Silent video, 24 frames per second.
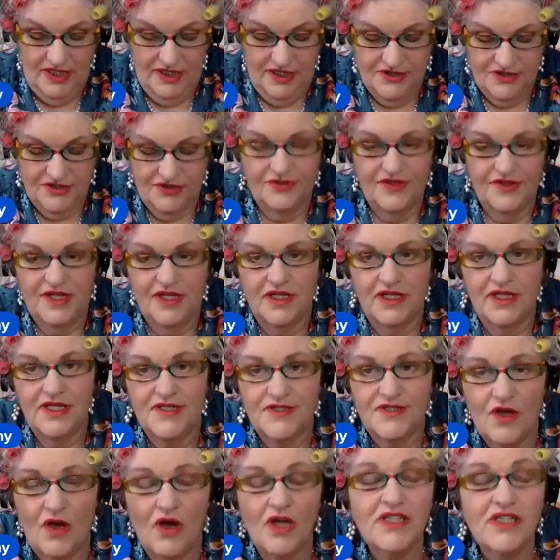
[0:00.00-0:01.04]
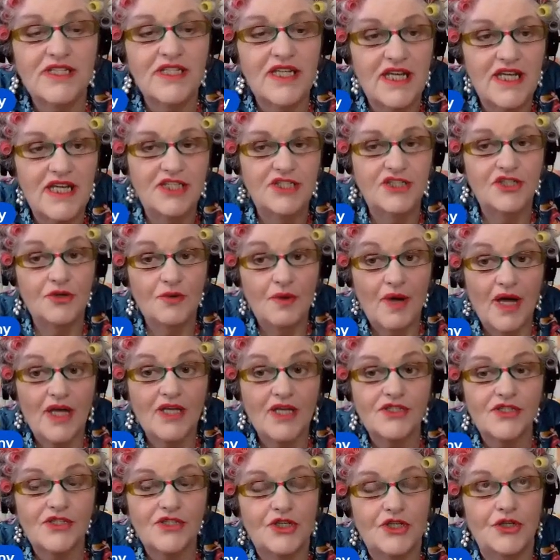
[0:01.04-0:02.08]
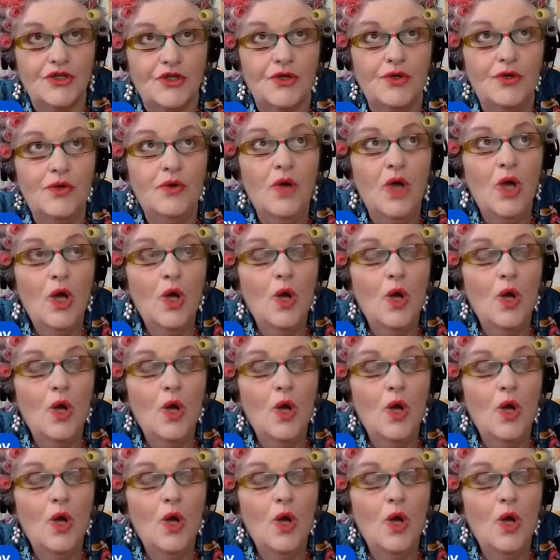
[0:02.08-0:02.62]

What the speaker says: into thing is I need to ask you,